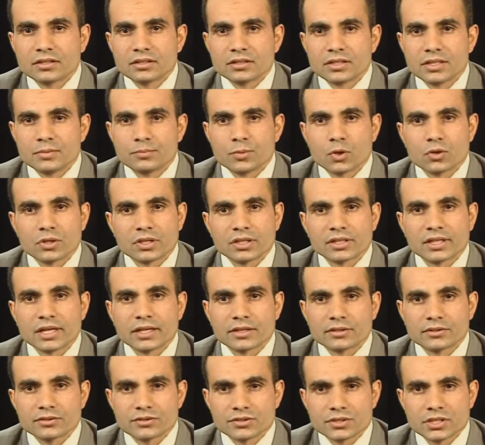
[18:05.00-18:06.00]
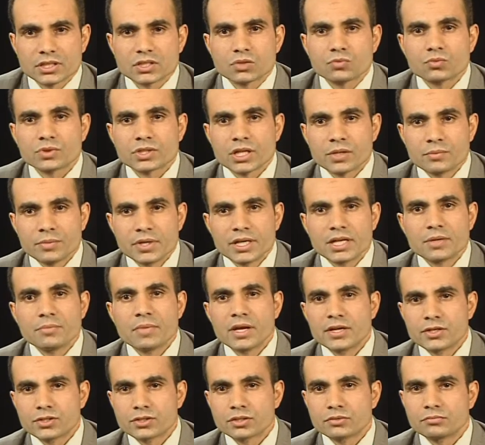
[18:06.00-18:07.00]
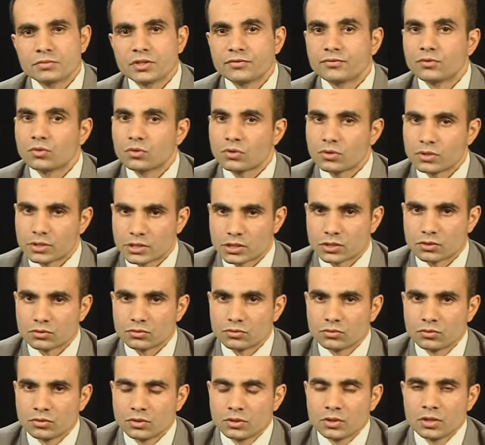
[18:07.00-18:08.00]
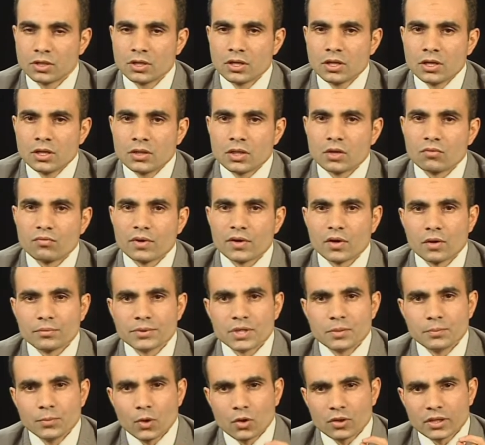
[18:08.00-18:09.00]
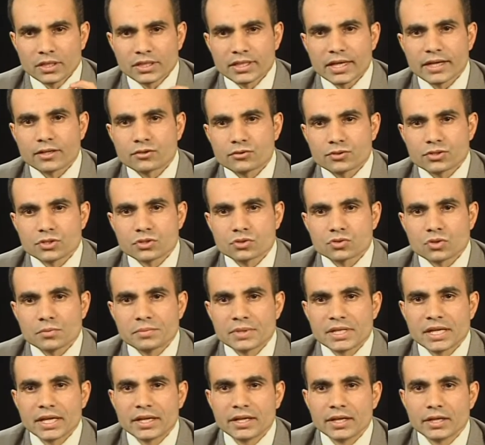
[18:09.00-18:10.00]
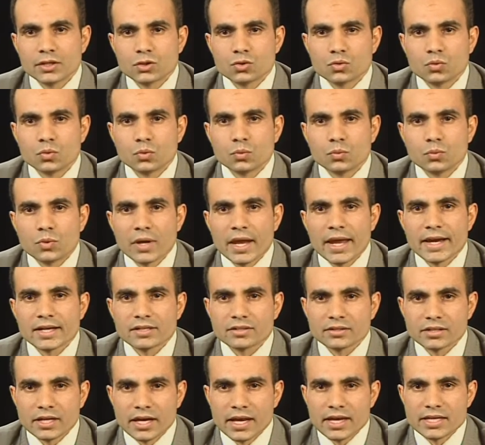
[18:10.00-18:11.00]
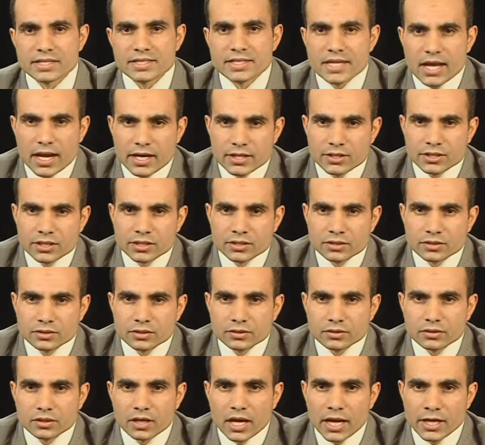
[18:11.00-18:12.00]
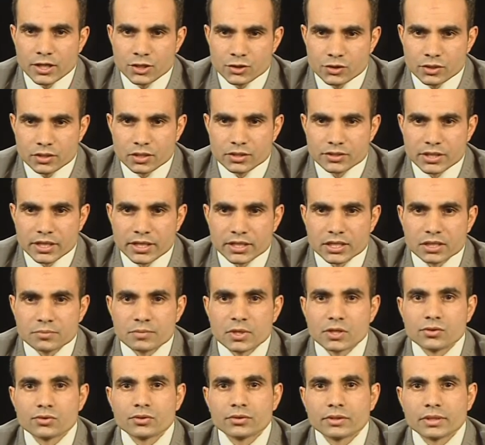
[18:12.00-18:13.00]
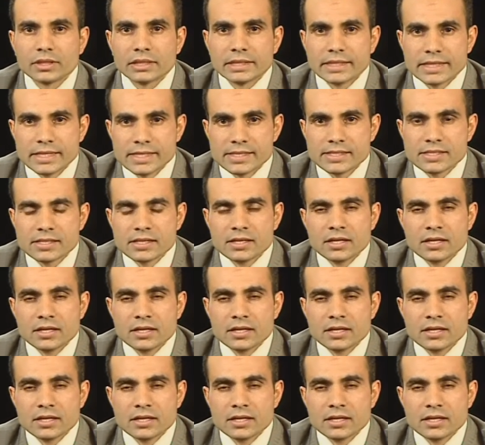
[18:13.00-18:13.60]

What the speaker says: important characteristics which I made a mention before also. Now, one of the important characteristics of DNA to act as the ideal genetic material is